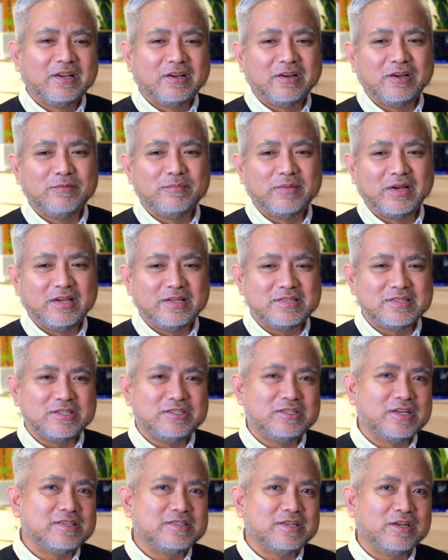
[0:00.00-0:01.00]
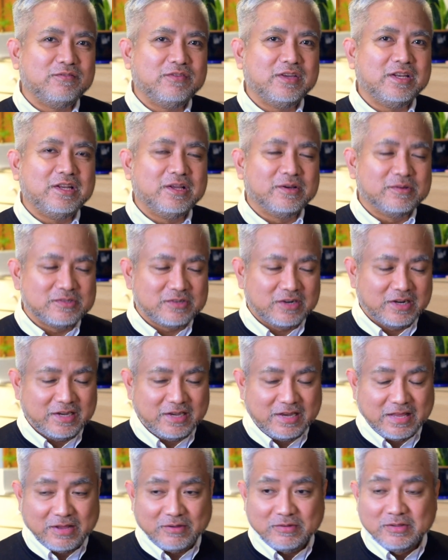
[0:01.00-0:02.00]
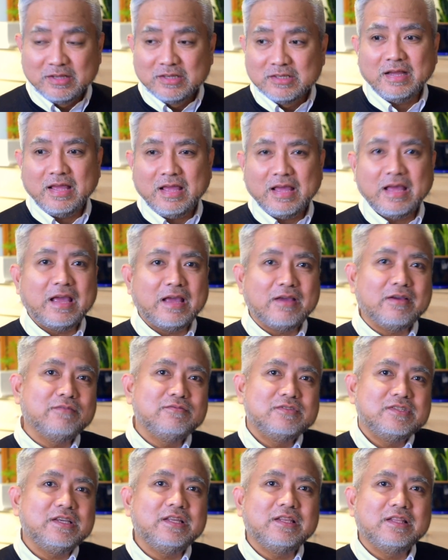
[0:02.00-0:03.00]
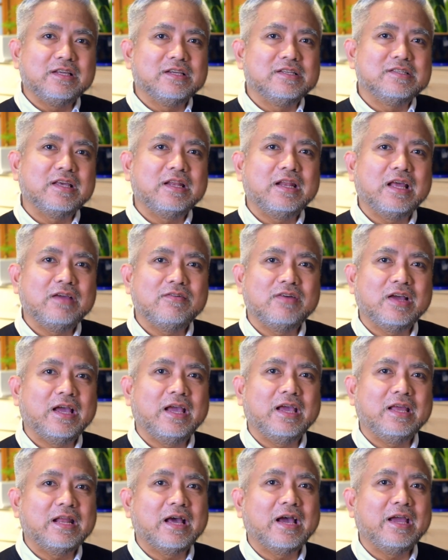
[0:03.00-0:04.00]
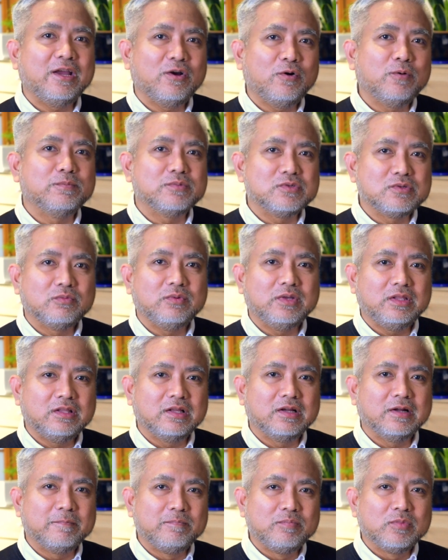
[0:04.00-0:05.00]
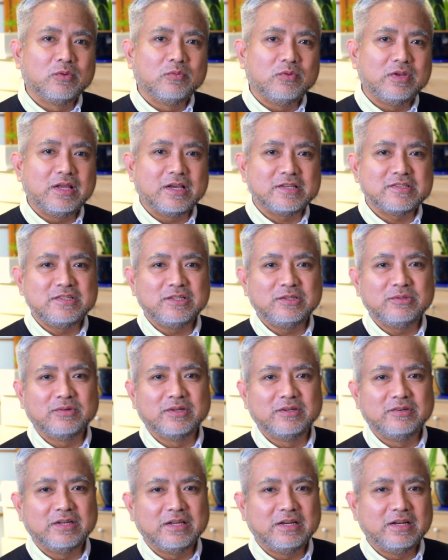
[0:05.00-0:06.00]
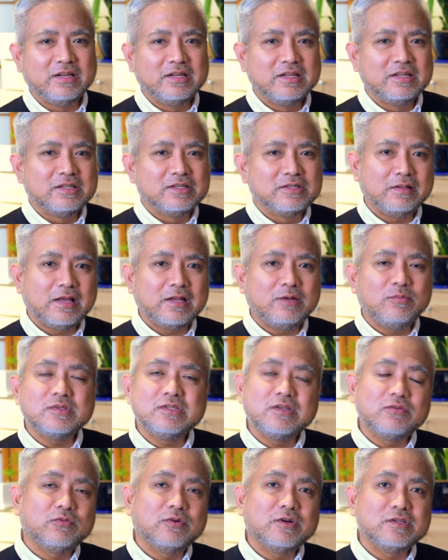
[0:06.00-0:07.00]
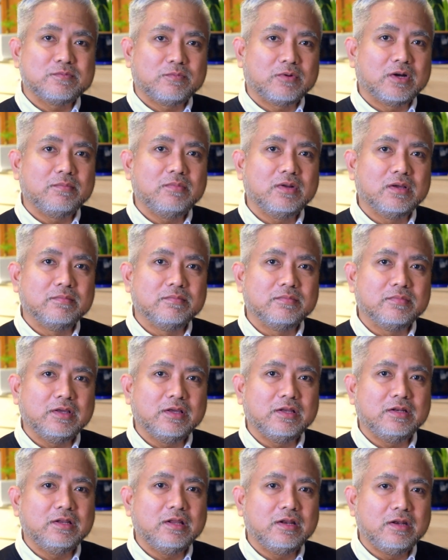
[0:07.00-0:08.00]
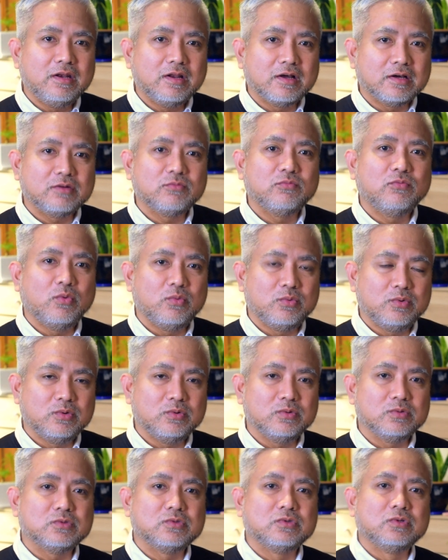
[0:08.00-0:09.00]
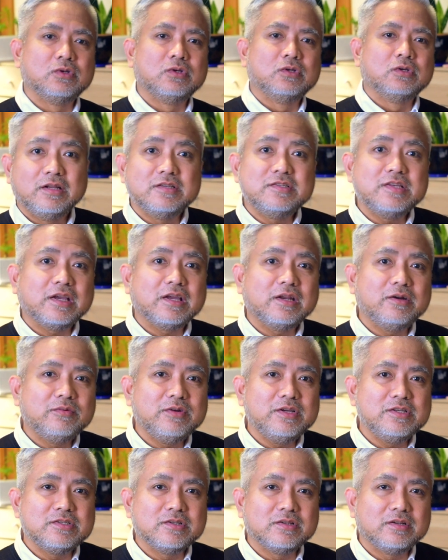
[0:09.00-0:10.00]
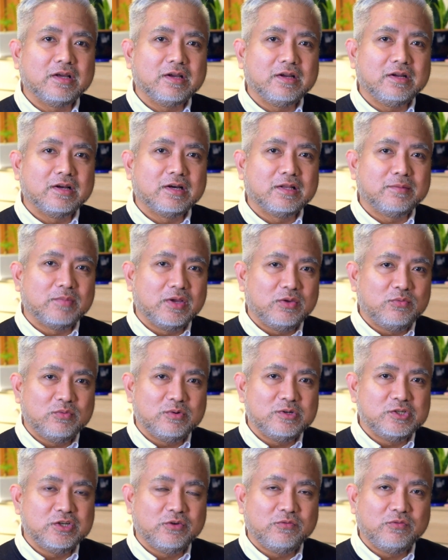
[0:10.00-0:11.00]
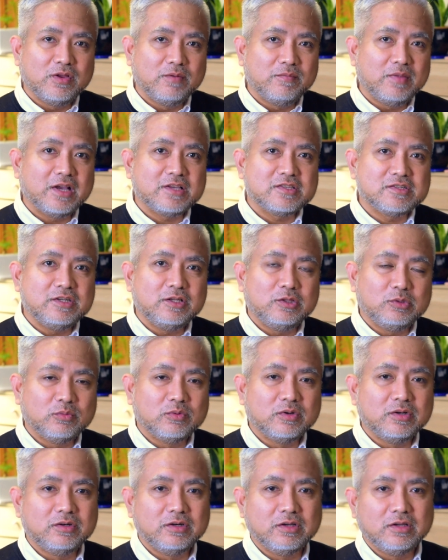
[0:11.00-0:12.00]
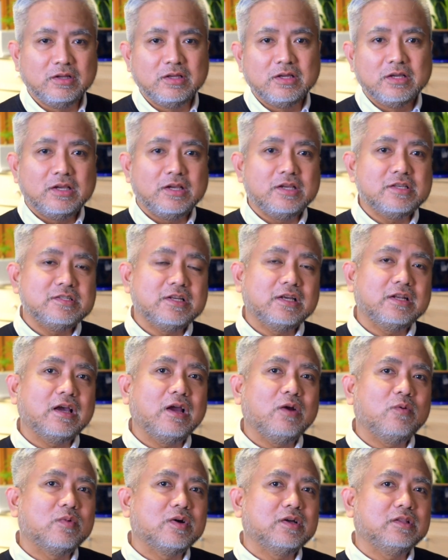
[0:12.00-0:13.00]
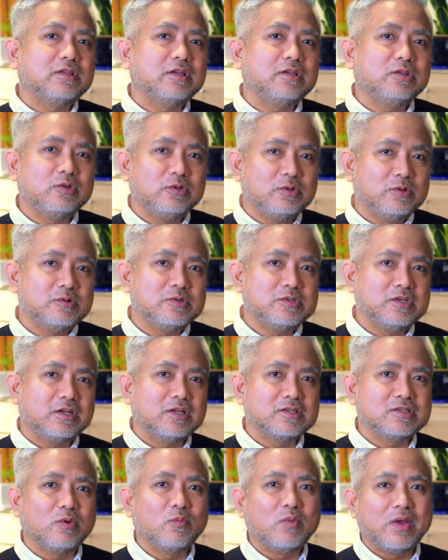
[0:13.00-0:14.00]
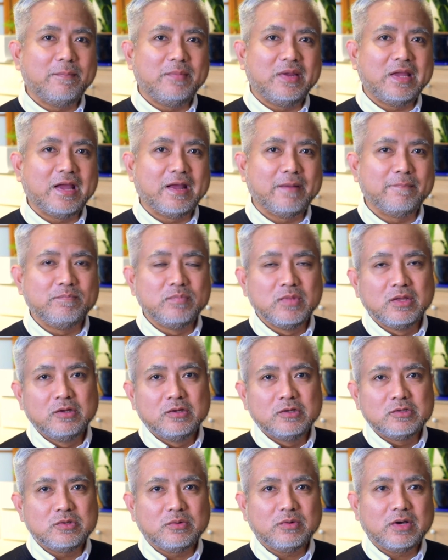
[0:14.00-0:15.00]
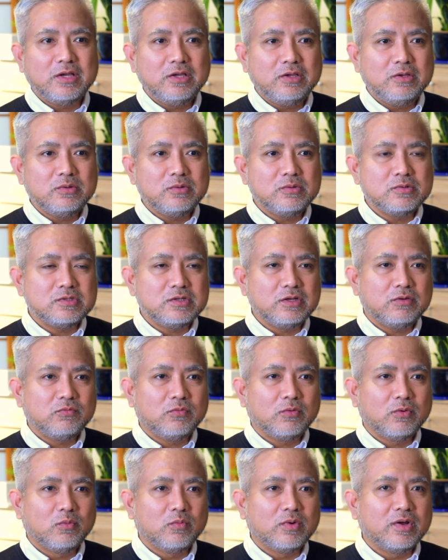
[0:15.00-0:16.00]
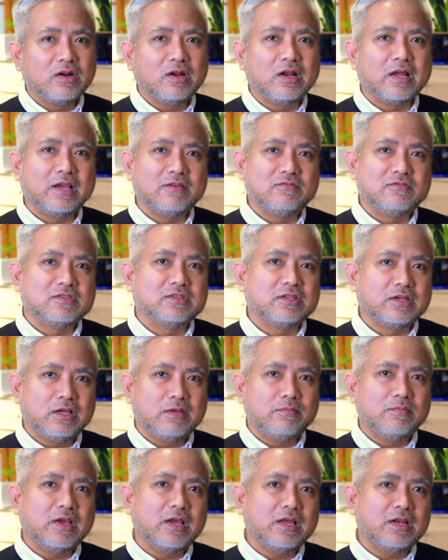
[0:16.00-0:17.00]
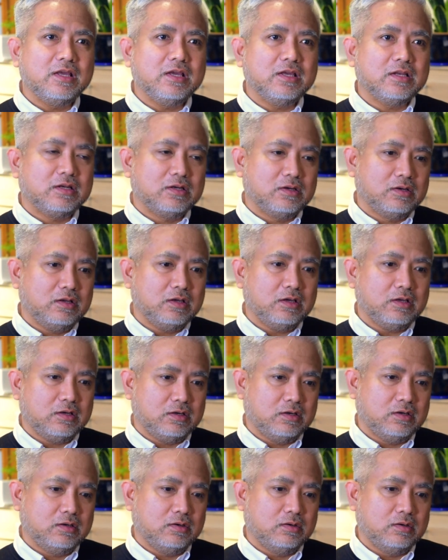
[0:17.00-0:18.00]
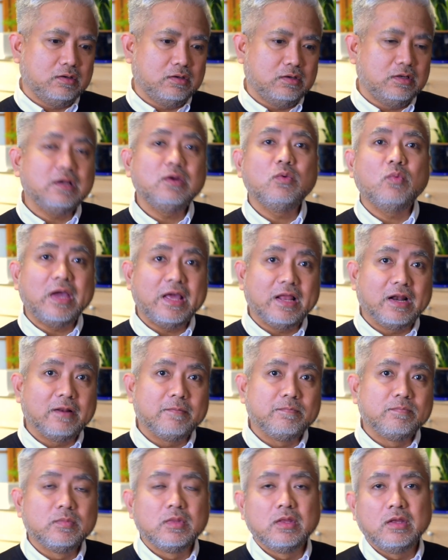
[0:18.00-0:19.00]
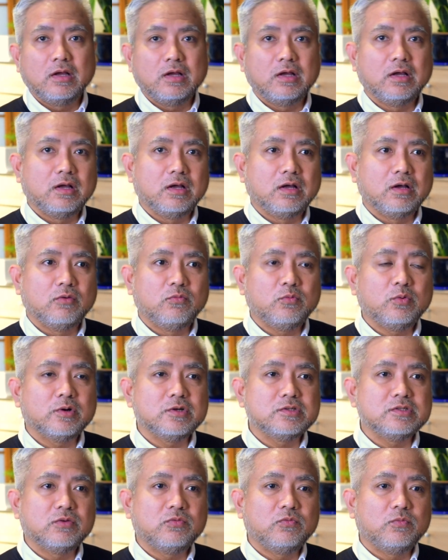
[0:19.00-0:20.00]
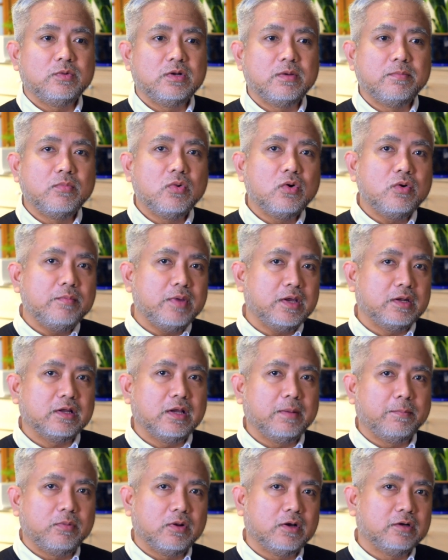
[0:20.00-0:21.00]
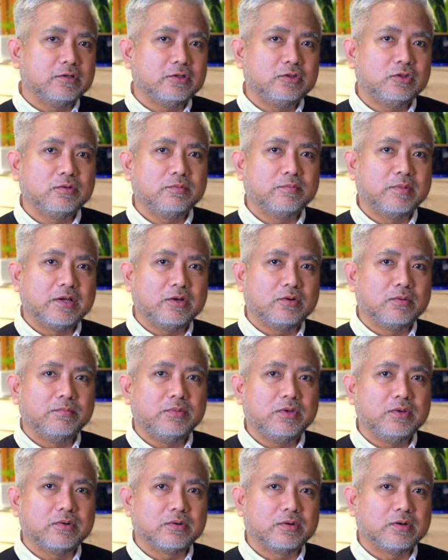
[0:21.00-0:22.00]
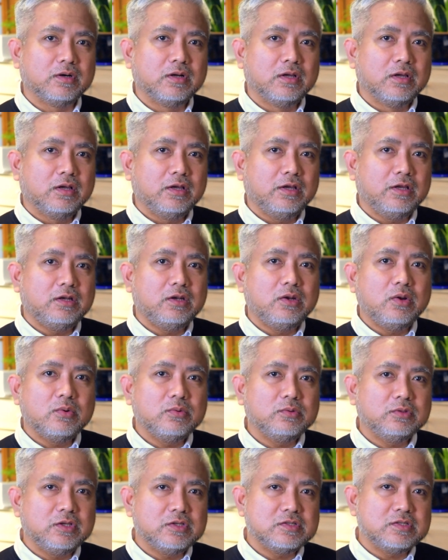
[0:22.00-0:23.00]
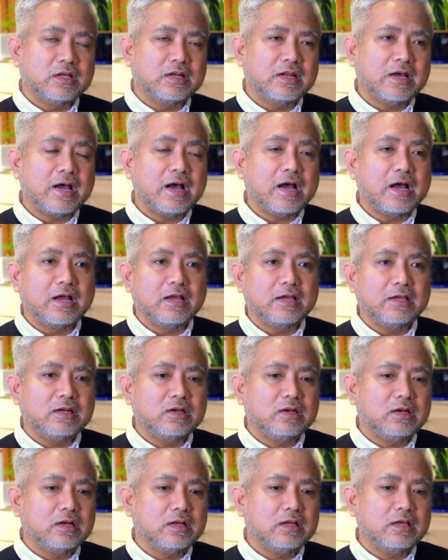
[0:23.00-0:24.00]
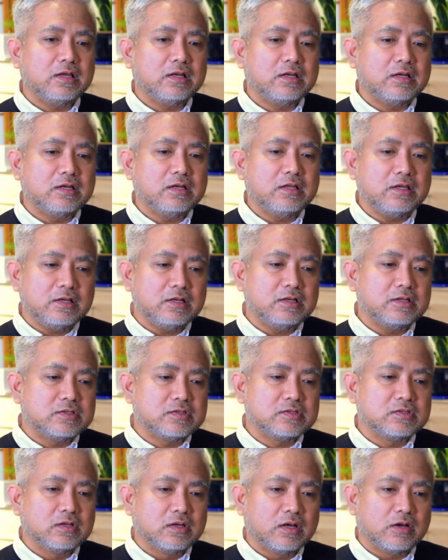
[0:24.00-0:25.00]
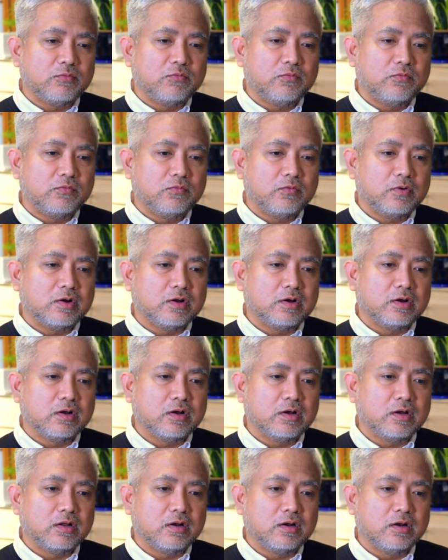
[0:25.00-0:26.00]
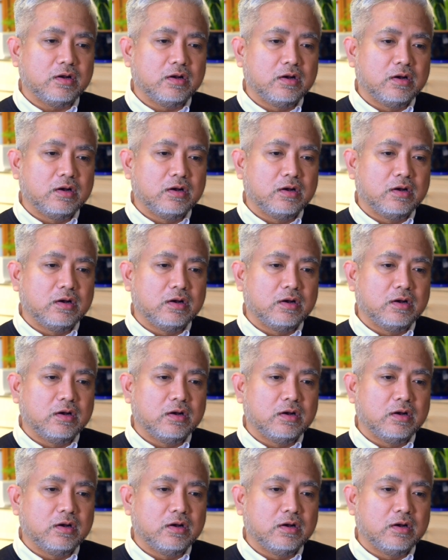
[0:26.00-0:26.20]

on my suggested videos right now. I've seen this, and I had high hopes with XT200. That was the first problem. It did not focus. The second reason I got my Fujifilm X-T200 is that I wanted to use it as a webcam. So I used it for one live stream, and it did well. Of course, the moment I plugged it to my computer, it noticed that it needs a